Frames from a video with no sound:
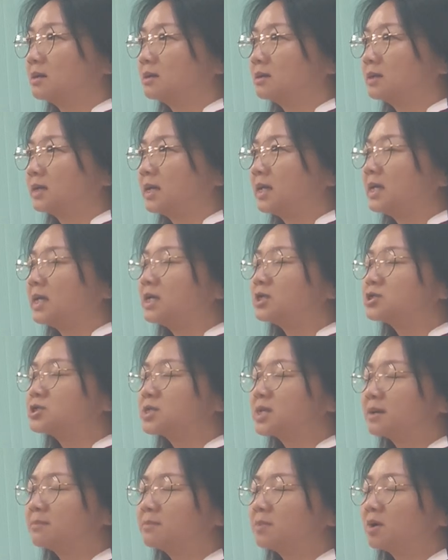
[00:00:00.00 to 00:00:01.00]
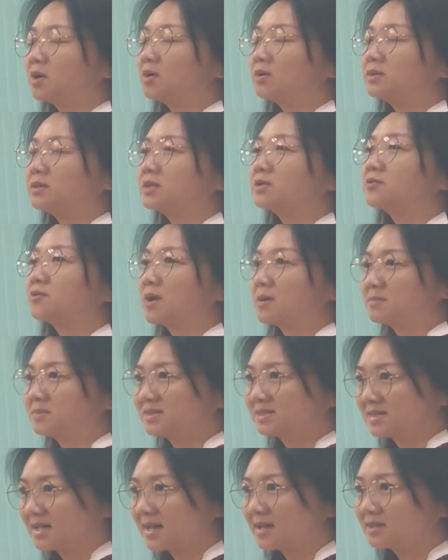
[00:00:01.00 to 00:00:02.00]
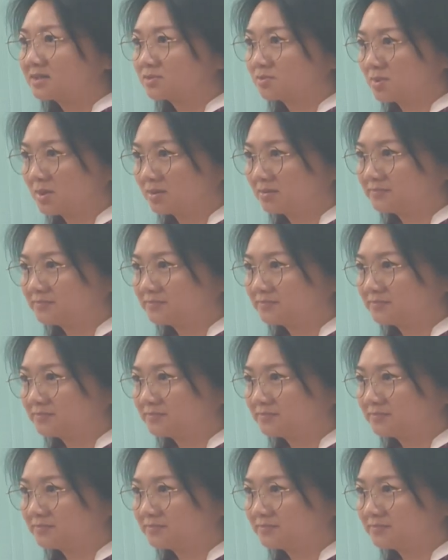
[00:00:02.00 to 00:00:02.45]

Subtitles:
engage them on the grammar side as well.